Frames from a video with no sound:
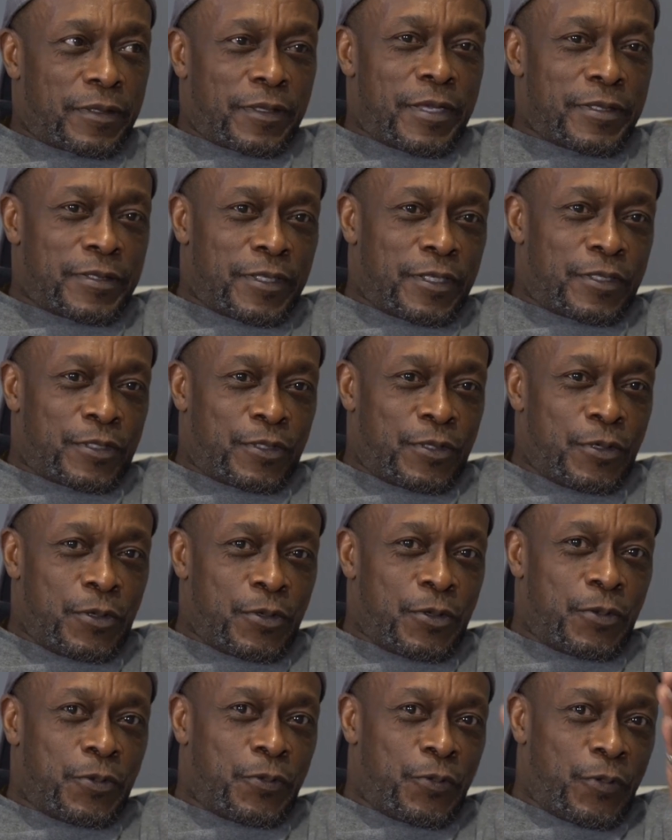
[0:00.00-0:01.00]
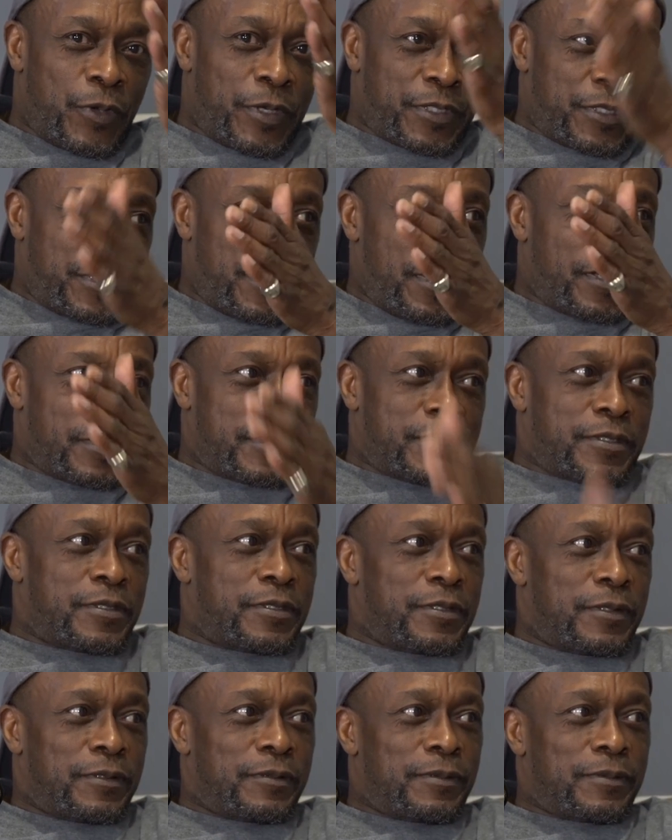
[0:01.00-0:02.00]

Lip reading: That's a dude with tits.